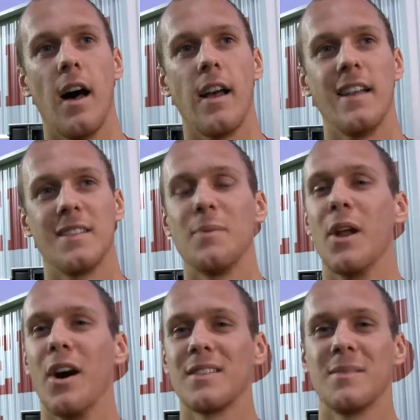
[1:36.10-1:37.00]
It's been
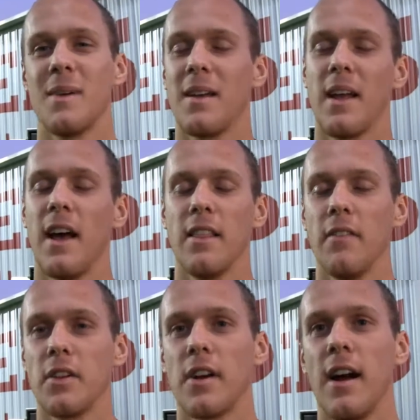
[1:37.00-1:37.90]
awesome. I
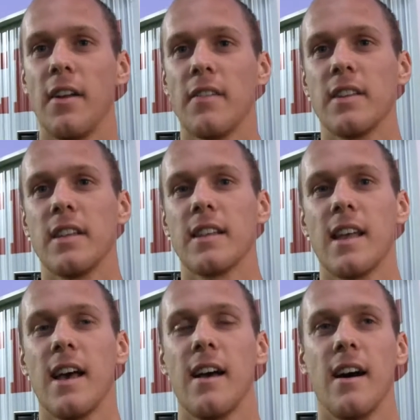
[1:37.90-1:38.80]
love the crowd and everything like
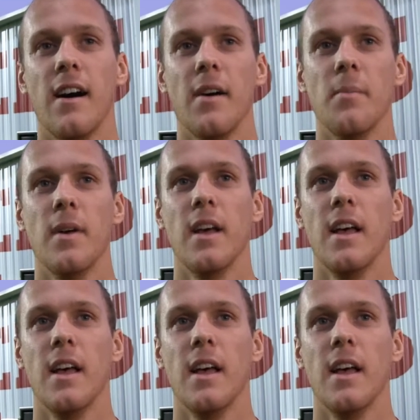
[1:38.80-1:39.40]
that.